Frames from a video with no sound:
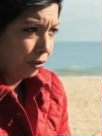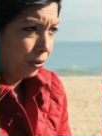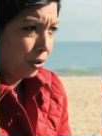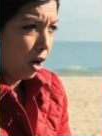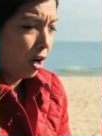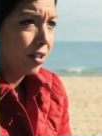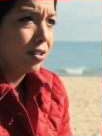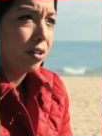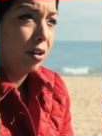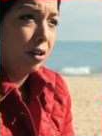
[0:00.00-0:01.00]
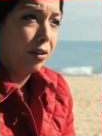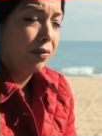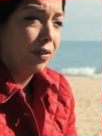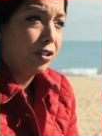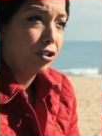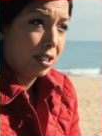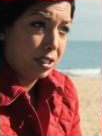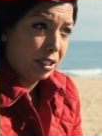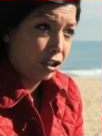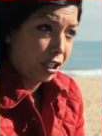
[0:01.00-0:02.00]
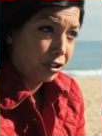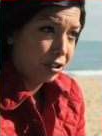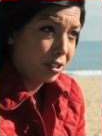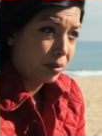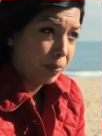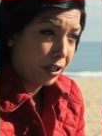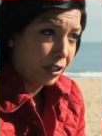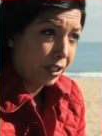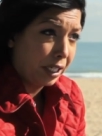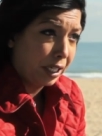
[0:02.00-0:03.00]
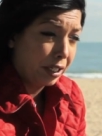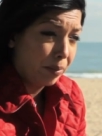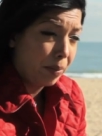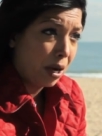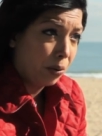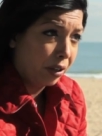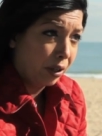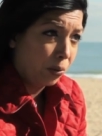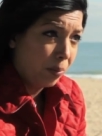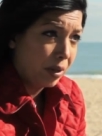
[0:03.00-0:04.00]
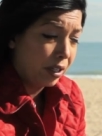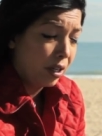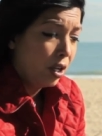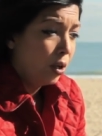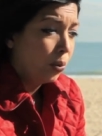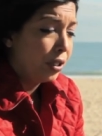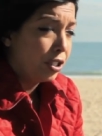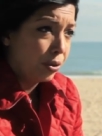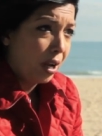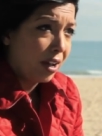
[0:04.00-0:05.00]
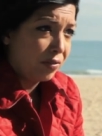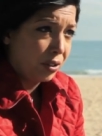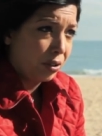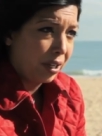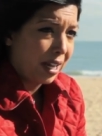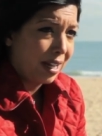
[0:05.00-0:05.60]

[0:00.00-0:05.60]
the root cause of addressing gender disparity and empowering women, we do have to look